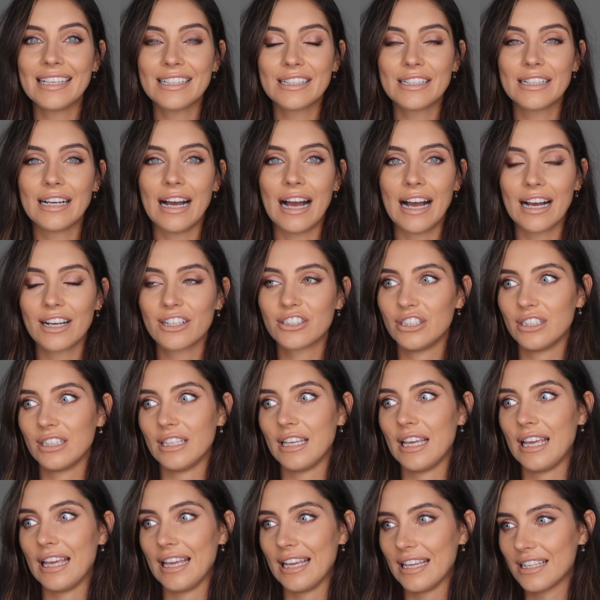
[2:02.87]
it's
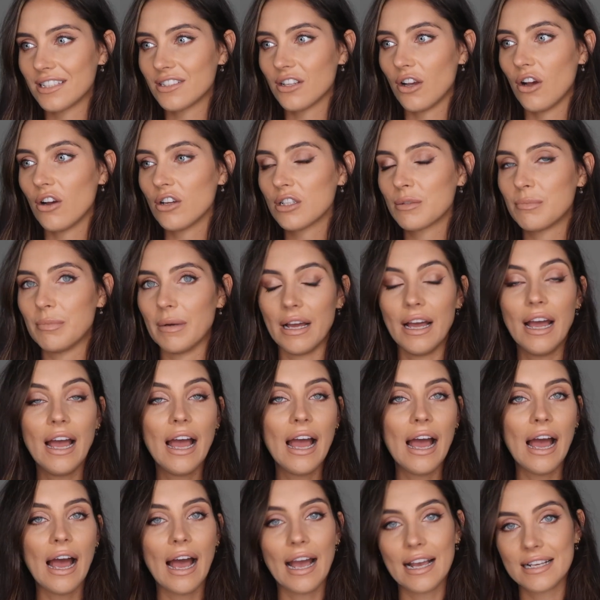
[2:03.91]
actually ASOS, but
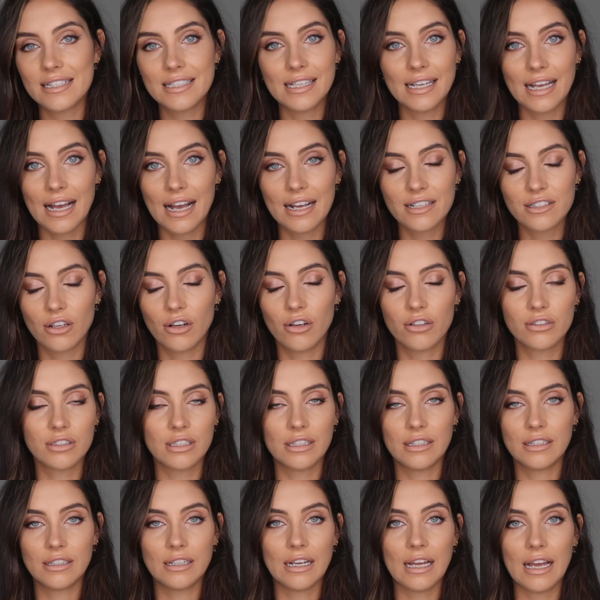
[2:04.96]
I say ASOS,
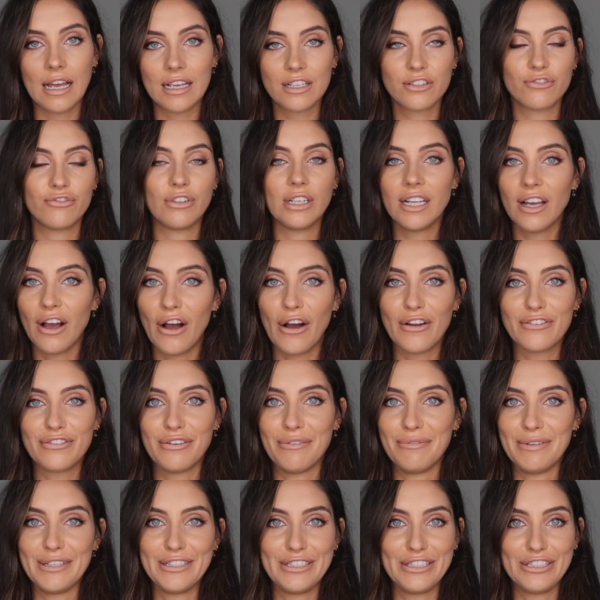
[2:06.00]
and it's really hard for
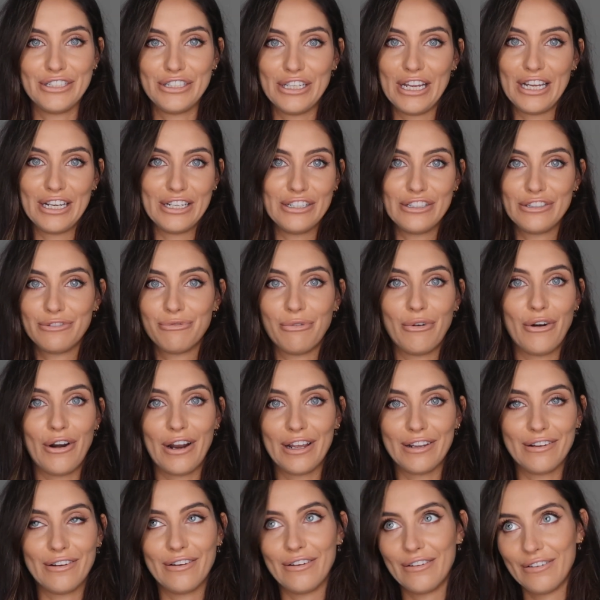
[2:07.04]
me to change what
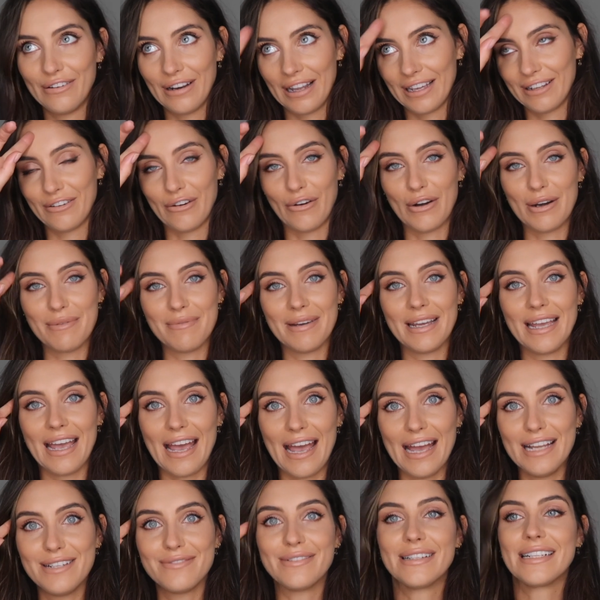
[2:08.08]
I like got in my
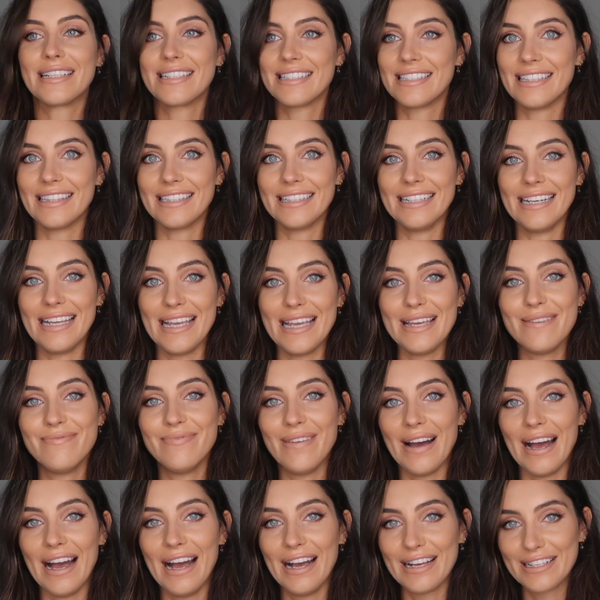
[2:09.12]
head when I see the
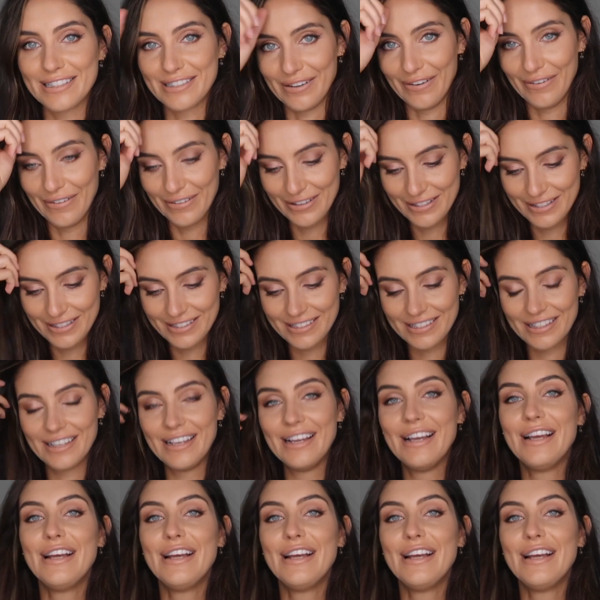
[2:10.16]
name ASOS.